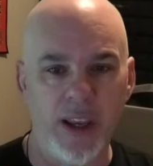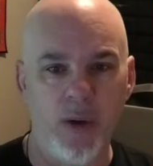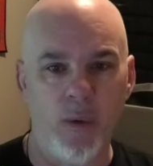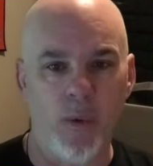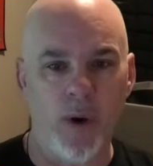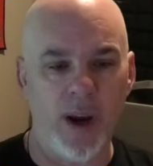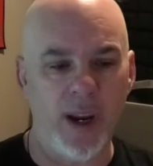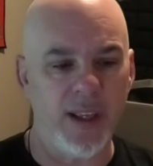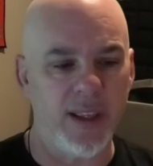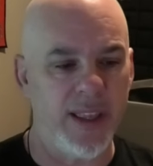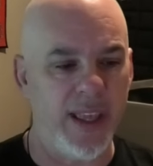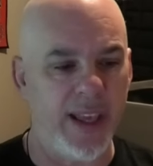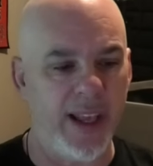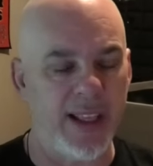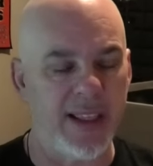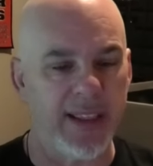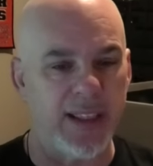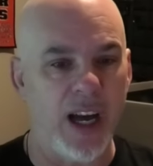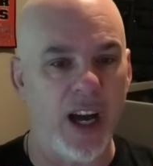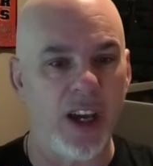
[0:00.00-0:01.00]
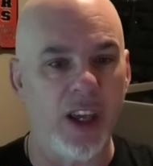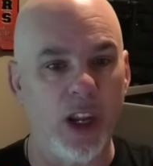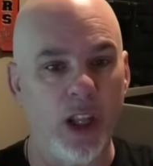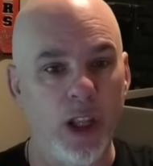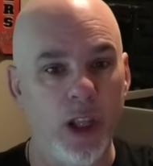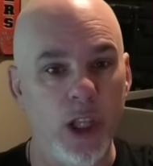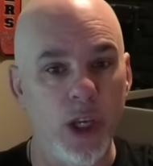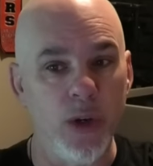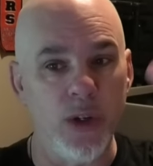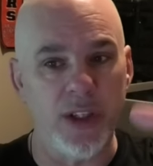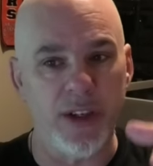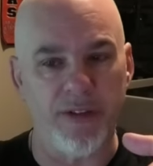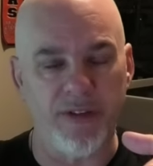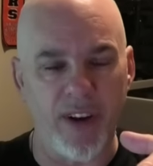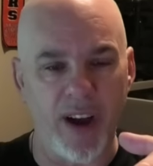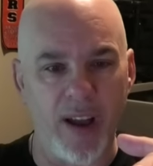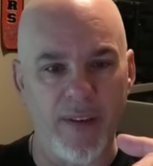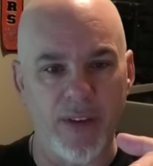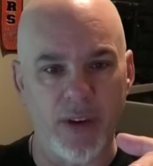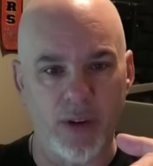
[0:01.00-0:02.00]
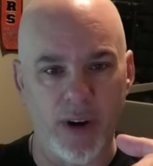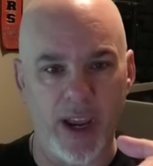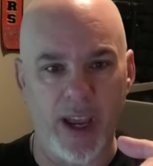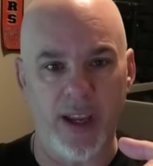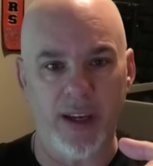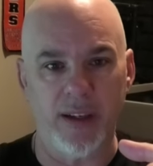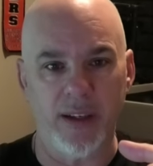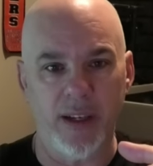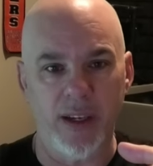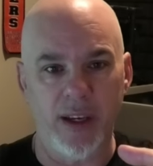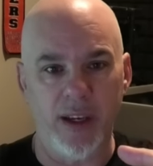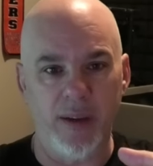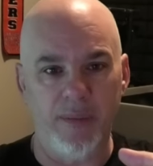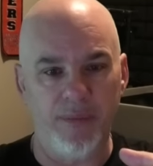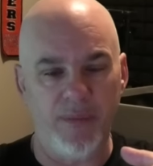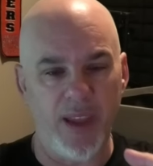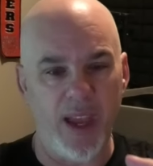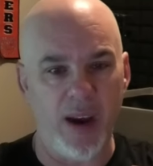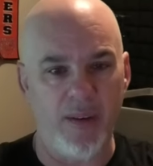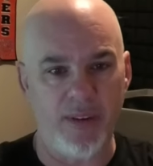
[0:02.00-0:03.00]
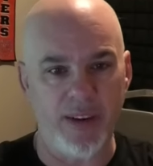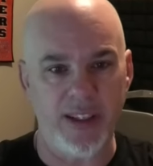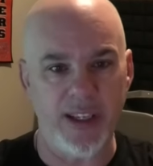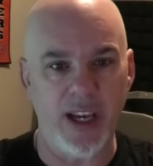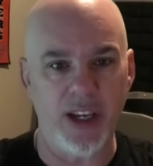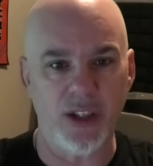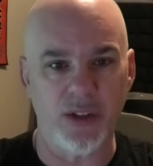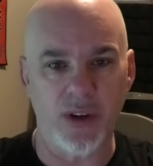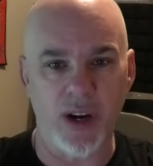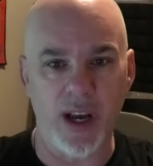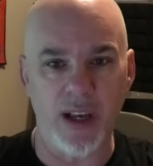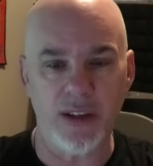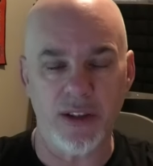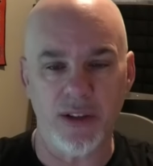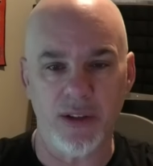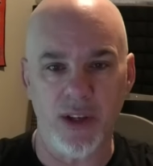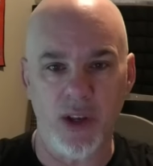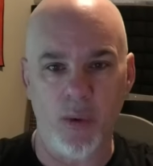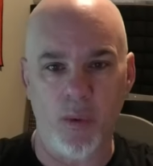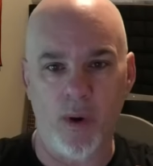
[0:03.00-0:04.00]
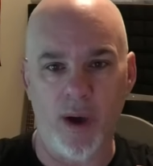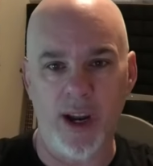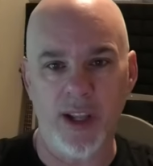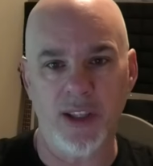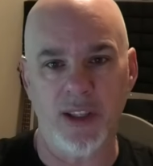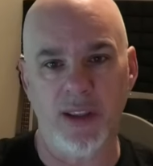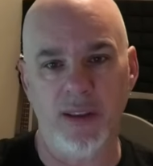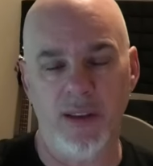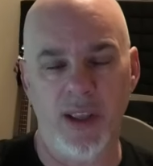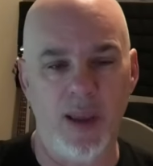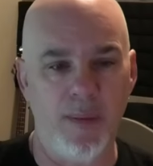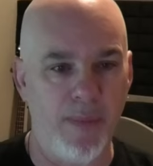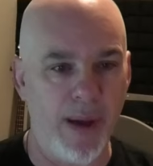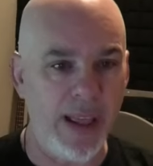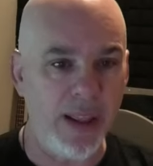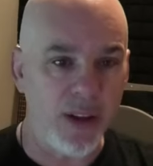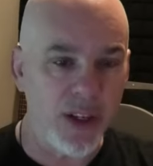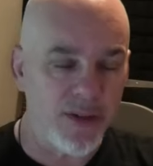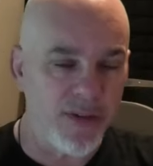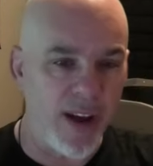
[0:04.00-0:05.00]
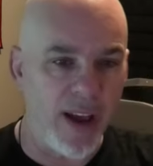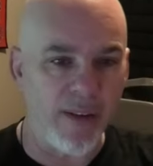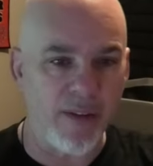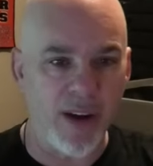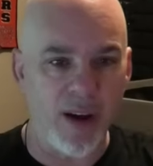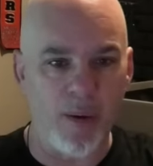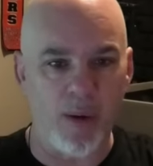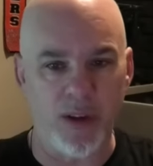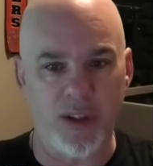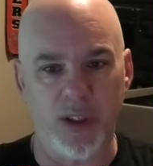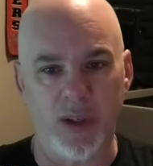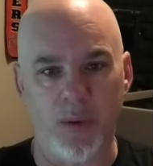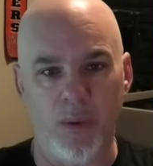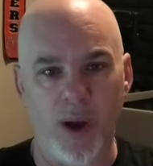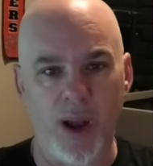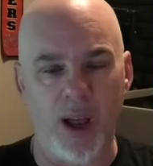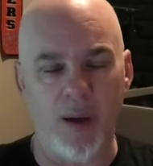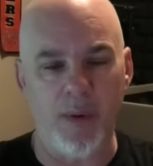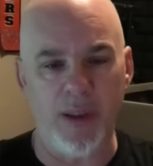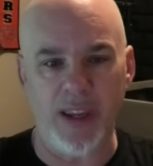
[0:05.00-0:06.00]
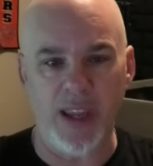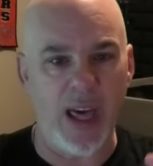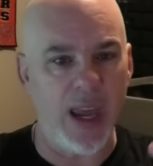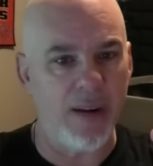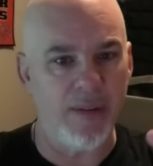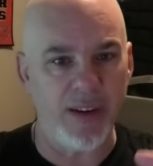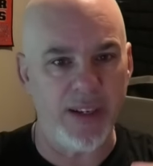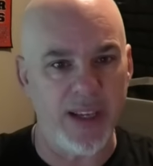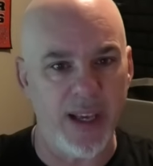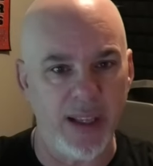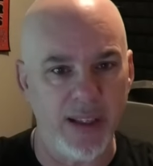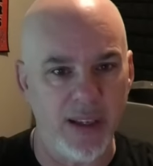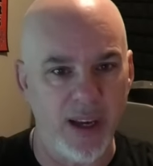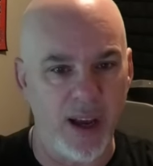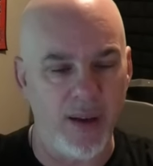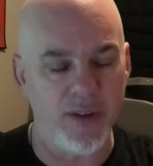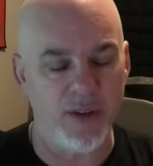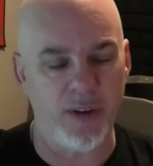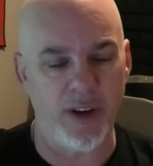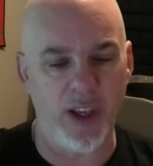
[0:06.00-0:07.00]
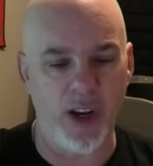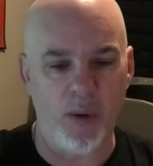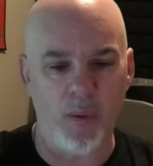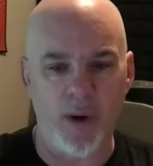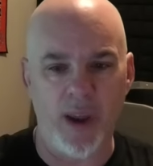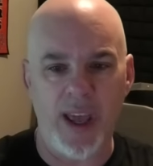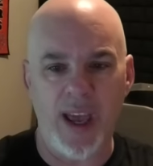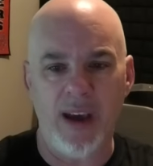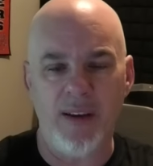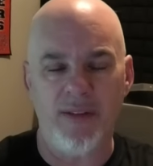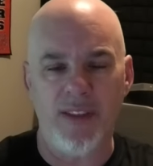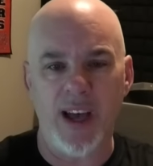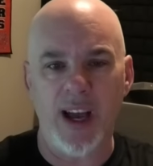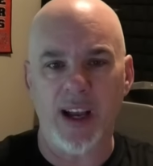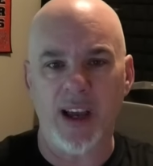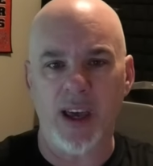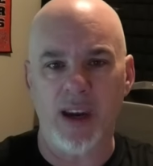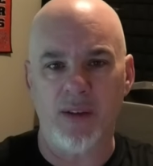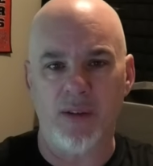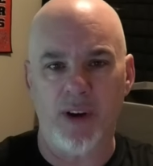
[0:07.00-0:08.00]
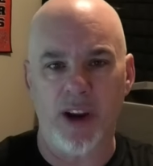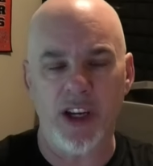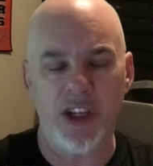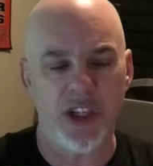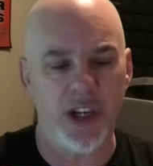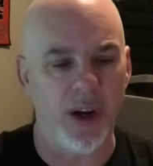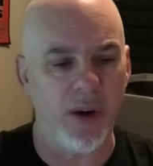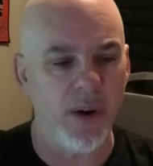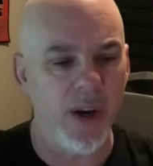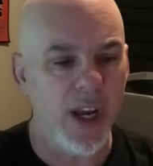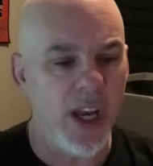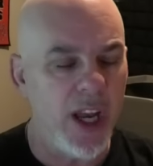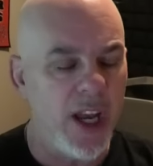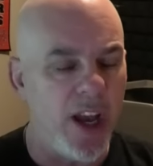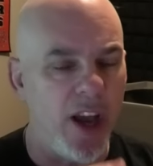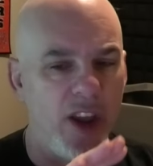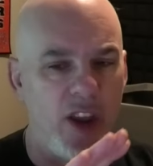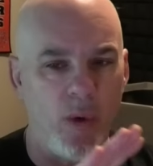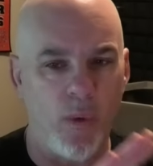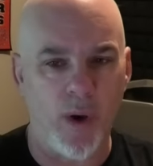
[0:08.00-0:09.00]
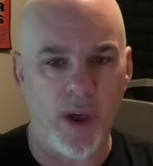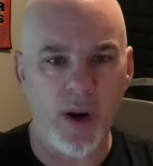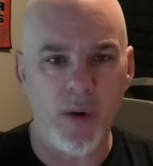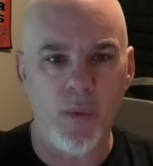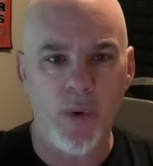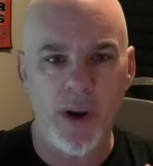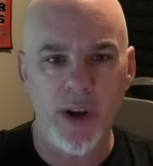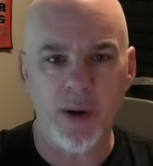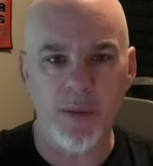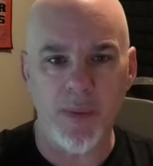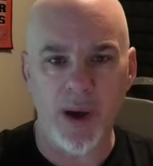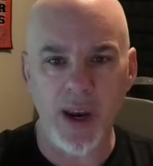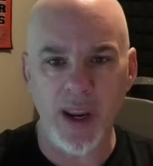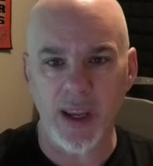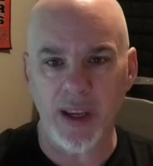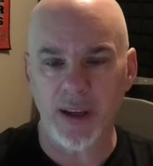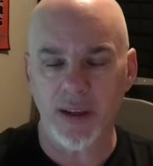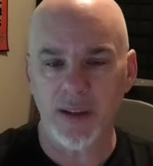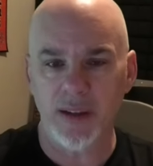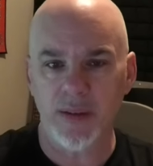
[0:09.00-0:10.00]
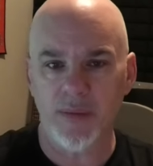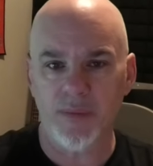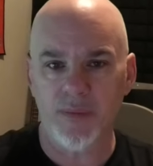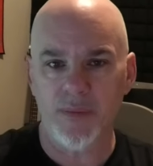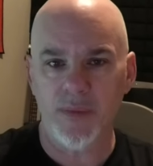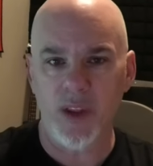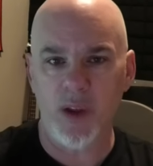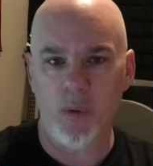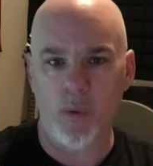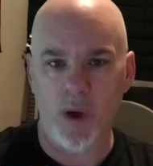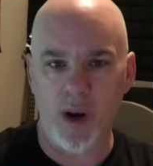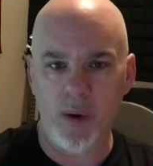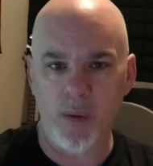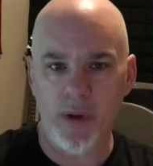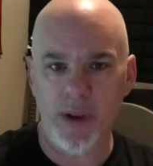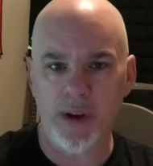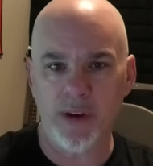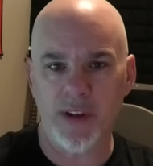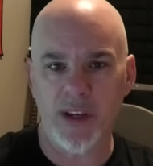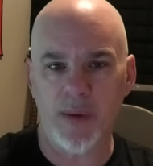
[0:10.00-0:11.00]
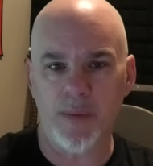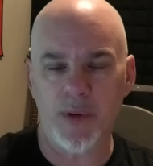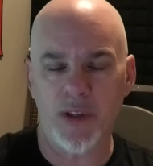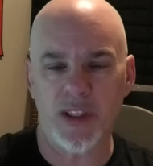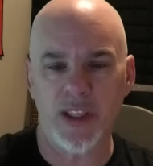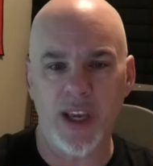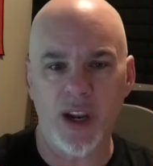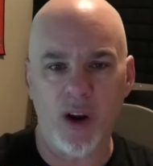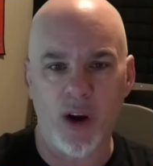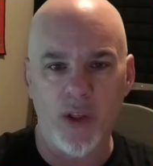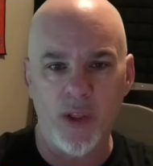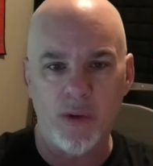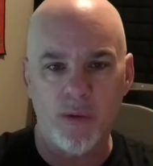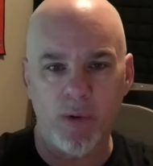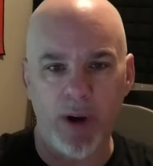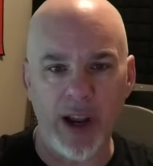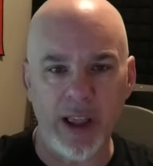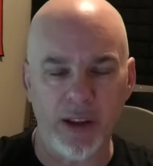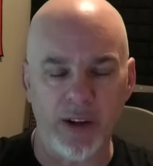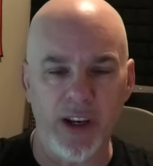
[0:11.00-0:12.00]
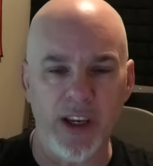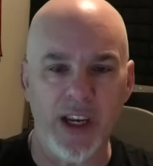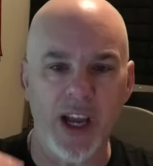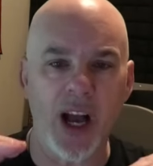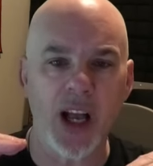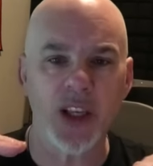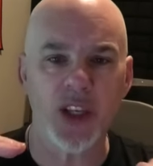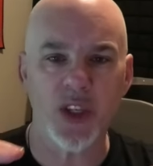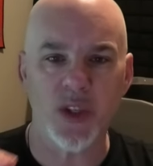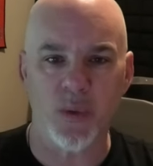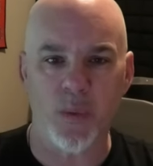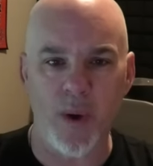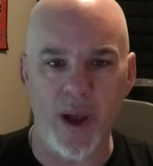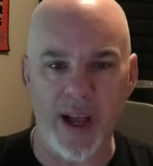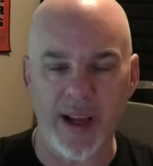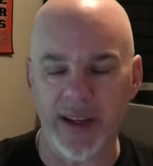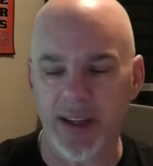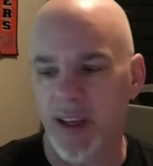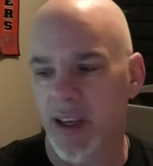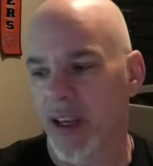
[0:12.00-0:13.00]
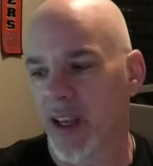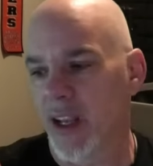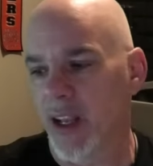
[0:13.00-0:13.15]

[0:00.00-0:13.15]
You want a thing that's not going to lose you $5,000 every 10 tries. You want it. It may lose $5,000 once in a while, but not every 10 times, right? You don't want to have that kind of ratio. You want to win your money. You want to win your 10% on the regular and not sweat.